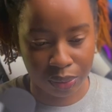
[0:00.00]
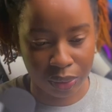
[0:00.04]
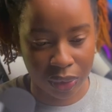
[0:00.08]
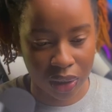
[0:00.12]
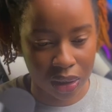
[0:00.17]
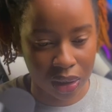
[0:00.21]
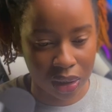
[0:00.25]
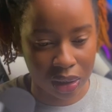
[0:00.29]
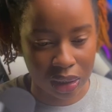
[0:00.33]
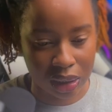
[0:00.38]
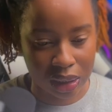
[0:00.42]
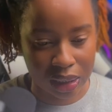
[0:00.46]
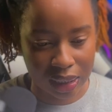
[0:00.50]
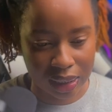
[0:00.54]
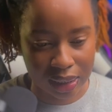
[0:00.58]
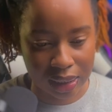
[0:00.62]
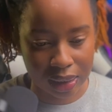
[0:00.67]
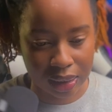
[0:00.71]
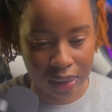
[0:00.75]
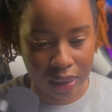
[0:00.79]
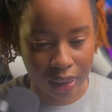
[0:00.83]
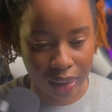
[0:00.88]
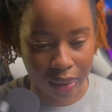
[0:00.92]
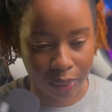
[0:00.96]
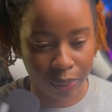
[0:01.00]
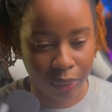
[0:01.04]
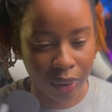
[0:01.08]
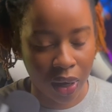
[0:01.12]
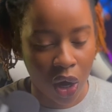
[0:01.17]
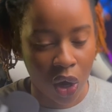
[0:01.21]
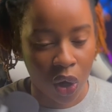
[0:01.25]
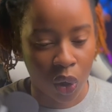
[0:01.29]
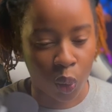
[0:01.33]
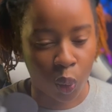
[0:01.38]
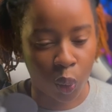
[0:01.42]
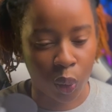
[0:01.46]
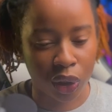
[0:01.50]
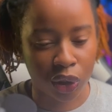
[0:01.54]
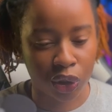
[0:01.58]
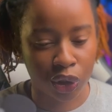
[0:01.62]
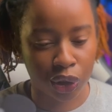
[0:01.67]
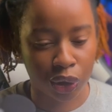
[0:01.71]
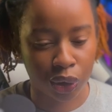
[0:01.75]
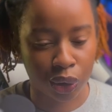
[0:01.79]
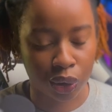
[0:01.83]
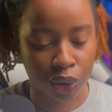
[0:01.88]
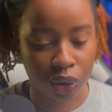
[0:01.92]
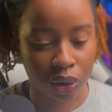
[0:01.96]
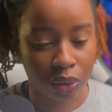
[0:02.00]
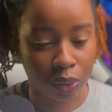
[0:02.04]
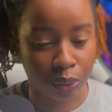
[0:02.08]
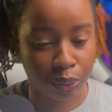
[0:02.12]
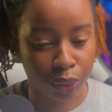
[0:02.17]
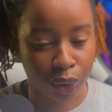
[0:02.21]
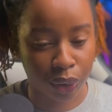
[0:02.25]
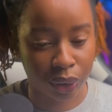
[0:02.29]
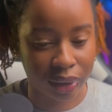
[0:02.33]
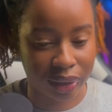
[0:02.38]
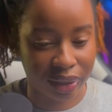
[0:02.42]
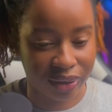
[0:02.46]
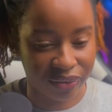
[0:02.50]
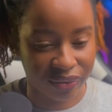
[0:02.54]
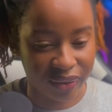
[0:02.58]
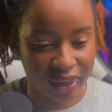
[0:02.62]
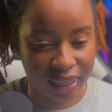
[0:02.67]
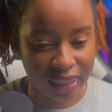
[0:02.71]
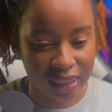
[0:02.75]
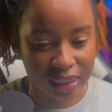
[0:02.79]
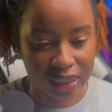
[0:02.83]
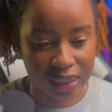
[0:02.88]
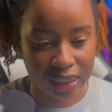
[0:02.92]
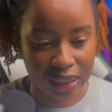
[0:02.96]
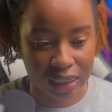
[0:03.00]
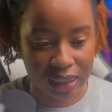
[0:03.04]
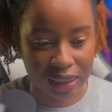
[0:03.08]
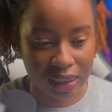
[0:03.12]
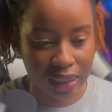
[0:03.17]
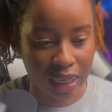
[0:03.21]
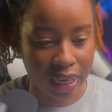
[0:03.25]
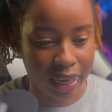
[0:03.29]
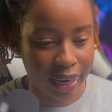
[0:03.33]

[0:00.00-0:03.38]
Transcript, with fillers: me to this step which shows both devices.